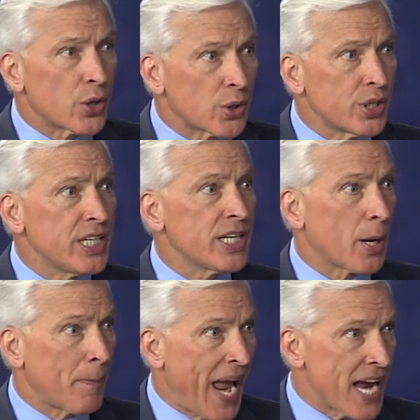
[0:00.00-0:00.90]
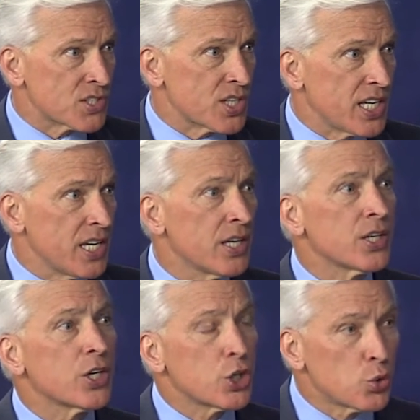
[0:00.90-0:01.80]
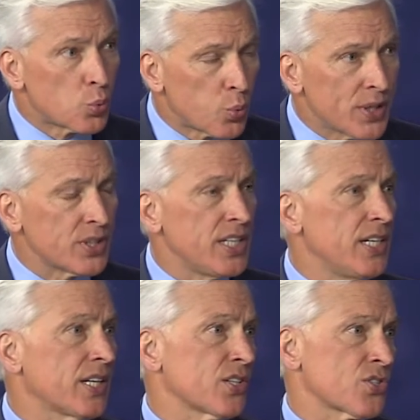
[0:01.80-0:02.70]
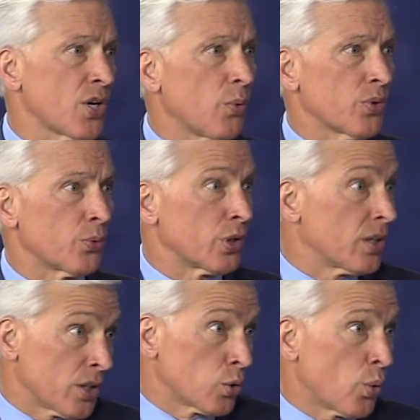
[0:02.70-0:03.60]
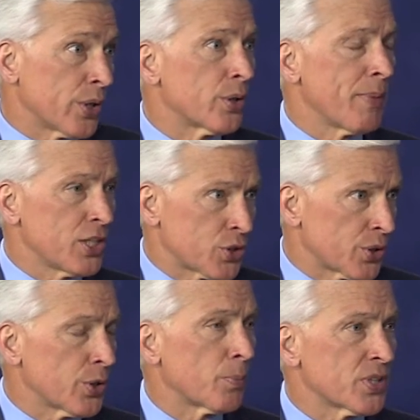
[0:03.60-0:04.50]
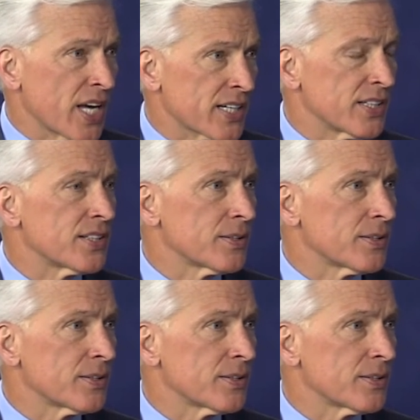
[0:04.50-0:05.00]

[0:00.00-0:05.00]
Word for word: earning capacity, you really need to consult with a, a lawyer to make sure you're protected.